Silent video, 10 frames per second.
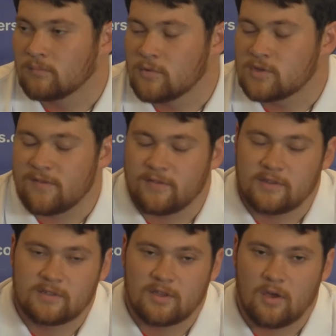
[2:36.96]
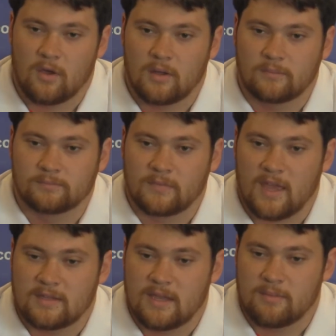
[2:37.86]
Most definitely. So,
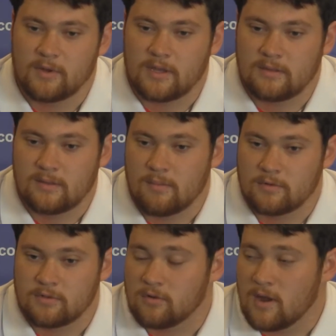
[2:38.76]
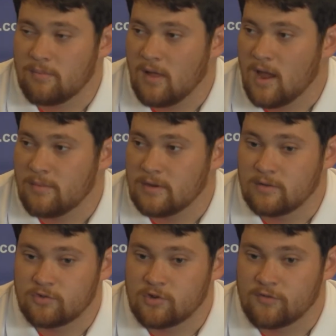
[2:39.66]
yeah, Demerick's a great player. I mean, a
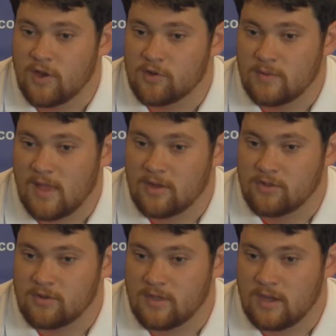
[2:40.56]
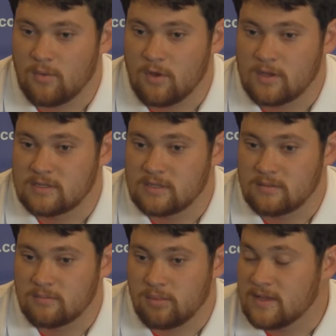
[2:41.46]
true freshman last year that he was, and
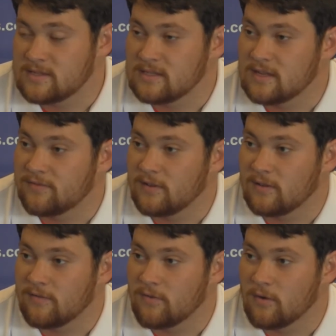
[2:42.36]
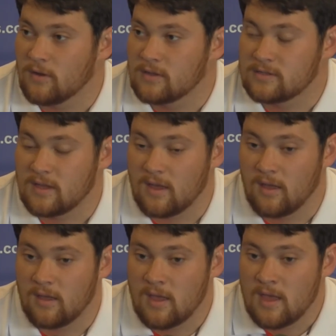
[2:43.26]
played significantly for us.
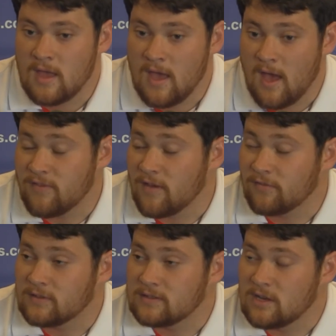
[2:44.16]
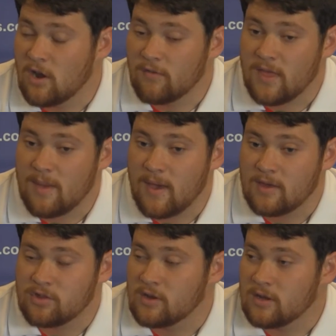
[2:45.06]
I've definitely seen over that
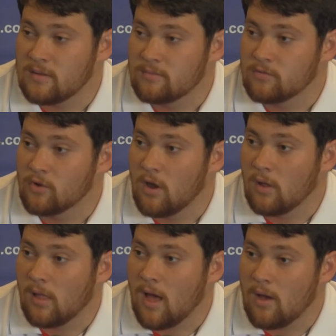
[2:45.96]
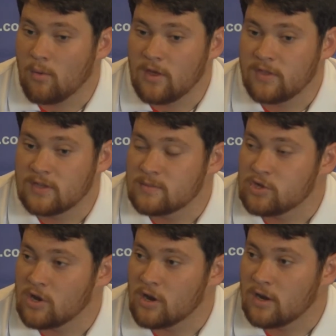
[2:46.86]
past year him grow a lot with his
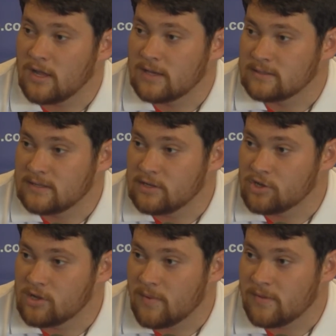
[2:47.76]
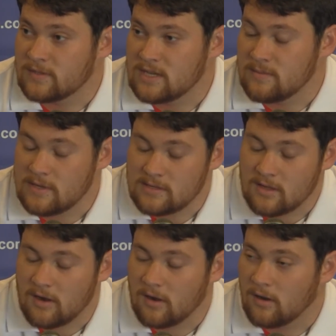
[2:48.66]
maturity and his leadership on the team. He's
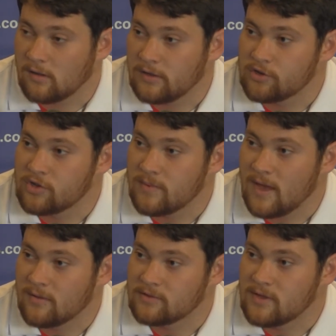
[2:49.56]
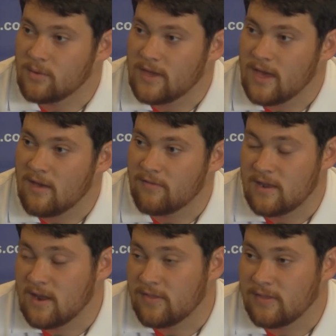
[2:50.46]
on our leadership council that we have,
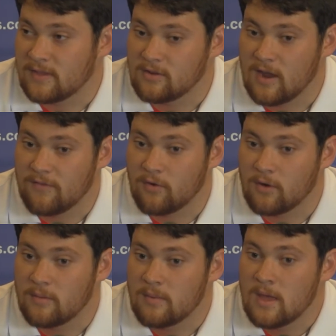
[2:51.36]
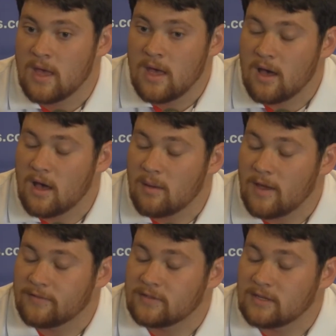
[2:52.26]
and I think that's great for him.
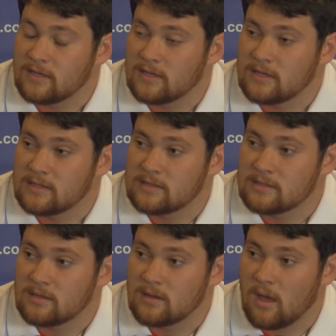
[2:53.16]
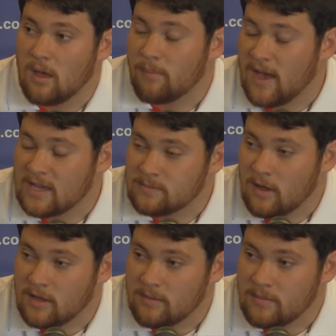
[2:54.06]
I've seen his pass
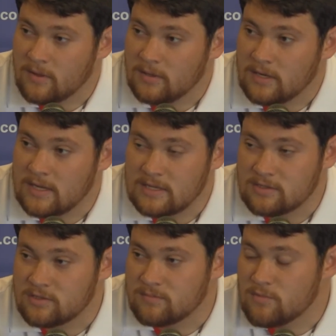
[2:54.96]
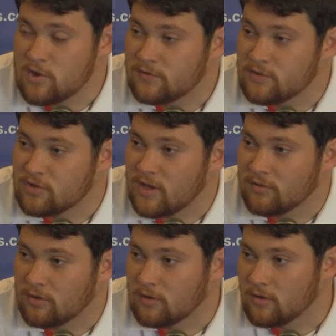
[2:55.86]
blocking ability, his just moves in
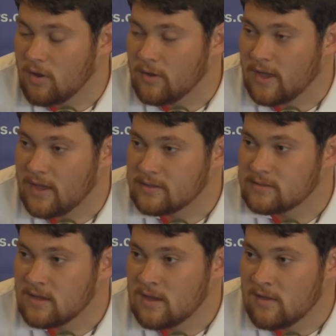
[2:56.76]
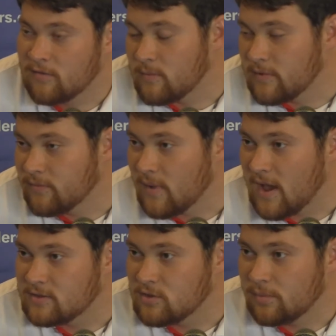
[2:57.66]
general growing from a
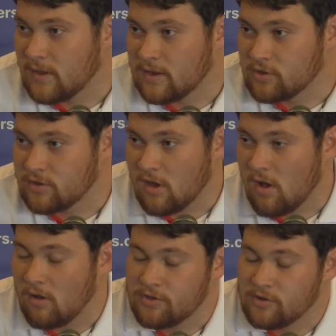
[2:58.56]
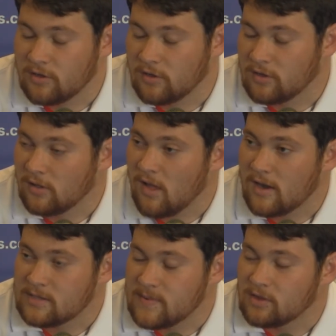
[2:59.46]
high school player just to college. You're going to learn a
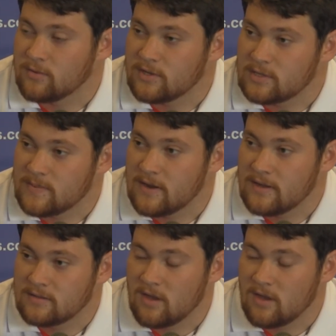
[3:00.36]
lot, especially with experience.